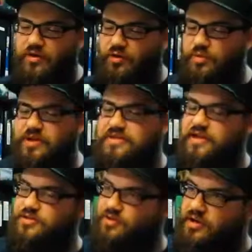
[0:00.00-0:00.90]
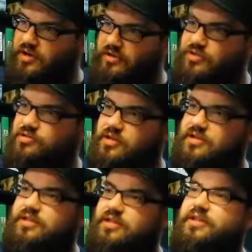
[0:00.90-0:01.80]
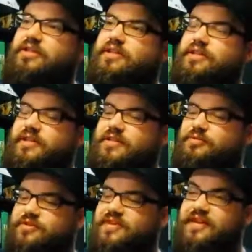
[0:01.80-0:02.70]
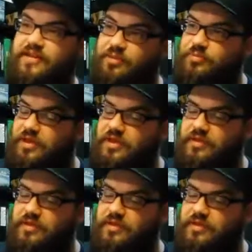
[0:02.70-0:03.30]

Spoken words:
of hoping this extra card draw is what's going to help me here.